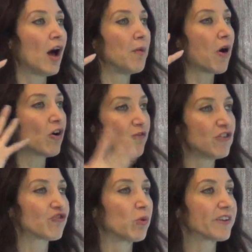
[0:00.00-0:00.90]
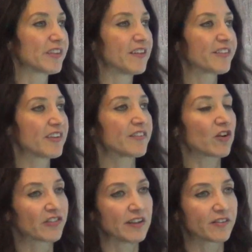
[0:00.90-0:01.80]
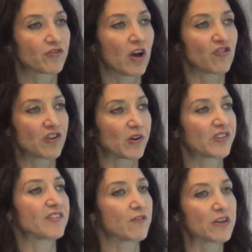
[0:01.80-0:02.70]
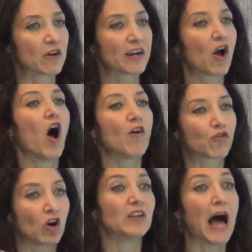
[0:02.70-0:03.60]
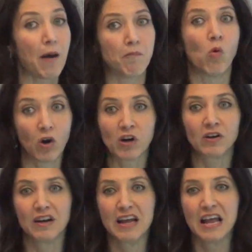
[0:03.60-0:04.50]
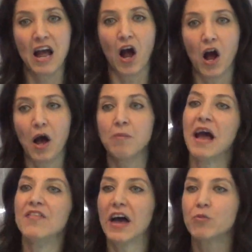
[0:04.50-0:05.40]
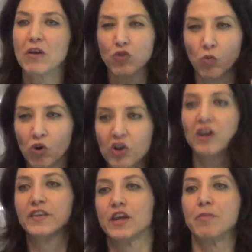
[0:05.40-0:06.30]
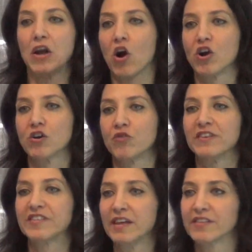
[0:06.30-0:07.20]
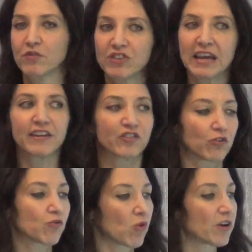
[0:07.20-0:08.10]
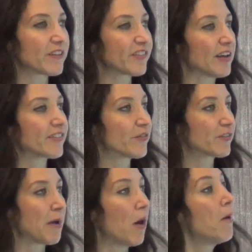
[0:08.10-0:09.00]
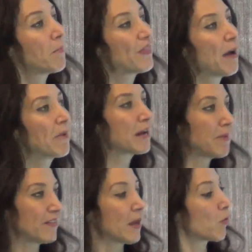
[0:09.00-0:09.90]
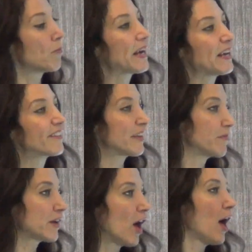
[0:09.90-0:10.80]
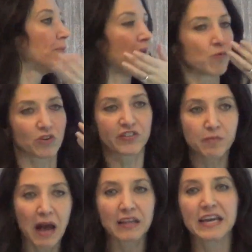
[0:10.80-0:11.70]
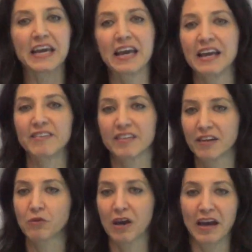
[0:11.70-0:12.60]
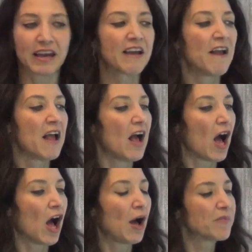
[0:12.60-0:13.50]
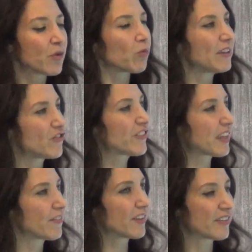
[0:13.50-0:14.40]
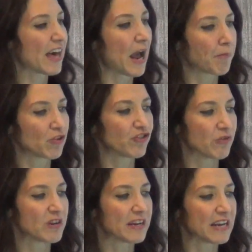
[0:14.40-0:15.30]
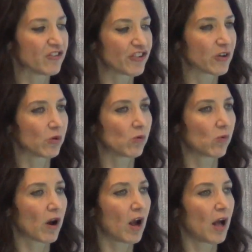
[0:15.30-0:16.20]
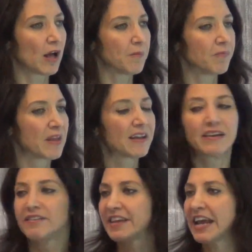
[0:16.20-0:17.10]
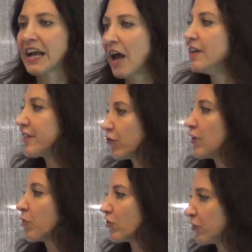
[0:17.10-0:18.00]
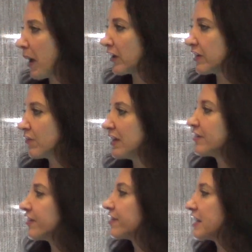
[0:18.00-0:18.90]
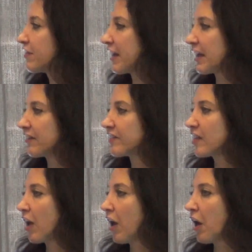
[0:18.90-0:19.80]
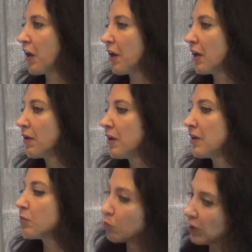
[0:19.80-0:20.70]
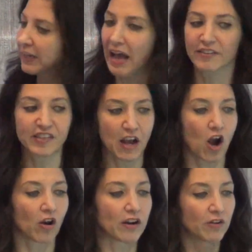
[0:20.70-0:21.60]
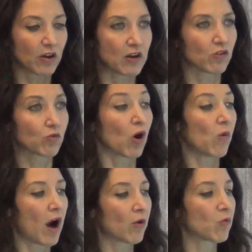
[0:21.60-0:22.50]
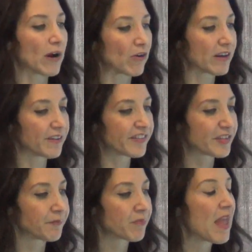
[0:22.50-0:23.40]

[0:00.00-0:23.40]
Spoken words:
our visual senses, our sense of touch and our sense of hearing offer a lot more. And then we have to work a little bit harder for the sense of taste or for the sense of smell. But that might mean that we're picking something up and we're smelling it, okay? So it really just gives us that opportunity to take on a different perspective and to see things really as they are and grow our awareness.